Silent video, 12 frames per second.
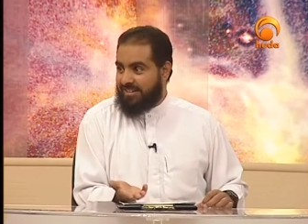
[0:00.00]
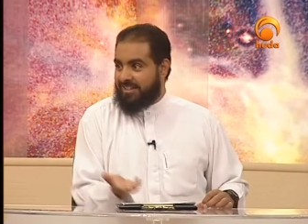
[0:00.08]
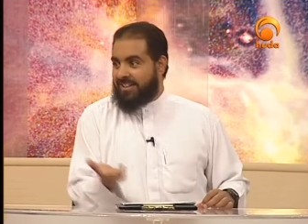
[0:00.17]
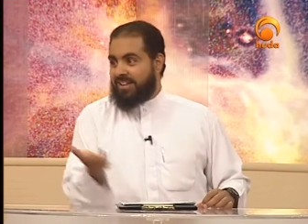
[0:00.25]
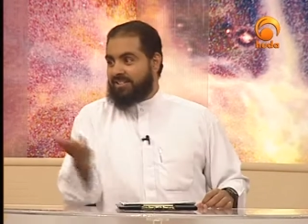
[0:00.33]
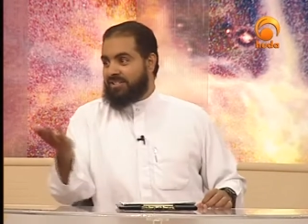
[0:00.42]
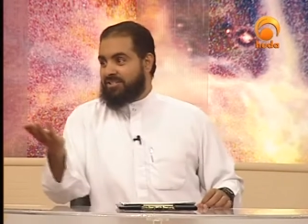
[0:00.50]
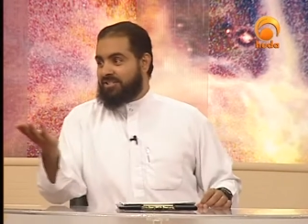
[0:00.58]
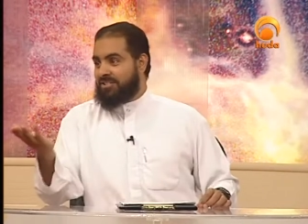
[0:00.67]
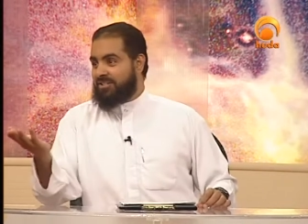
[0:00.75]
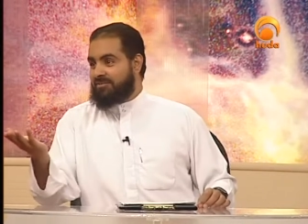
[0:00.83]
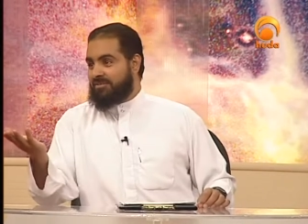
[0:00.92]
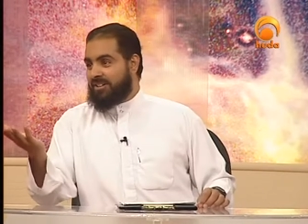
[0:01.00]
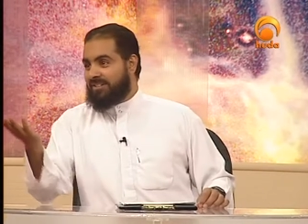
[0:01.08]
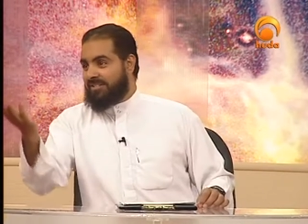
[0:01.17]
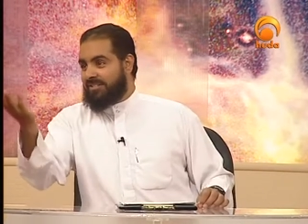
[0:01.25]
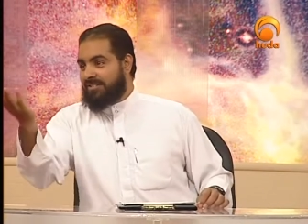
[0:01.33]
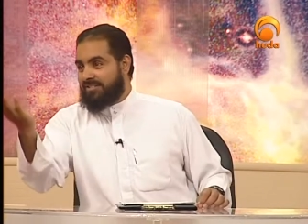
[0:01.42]
That's considered
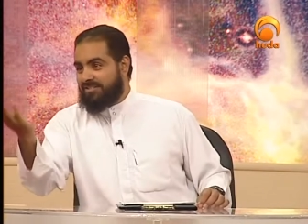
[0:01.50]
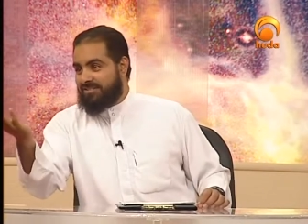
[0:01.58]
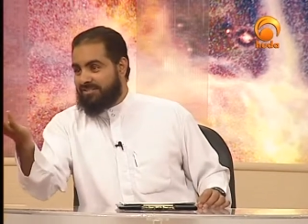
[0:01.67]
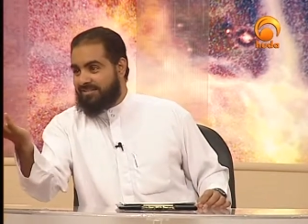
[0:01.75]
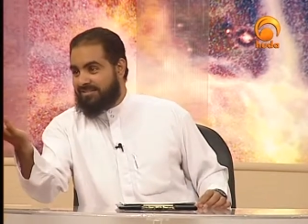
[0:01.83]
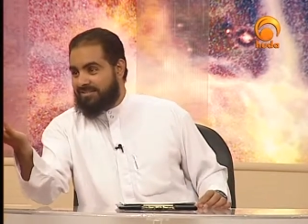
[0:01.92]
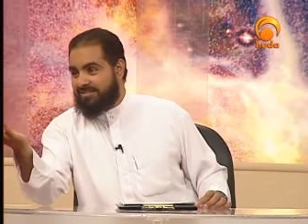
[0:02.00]
what? Shirk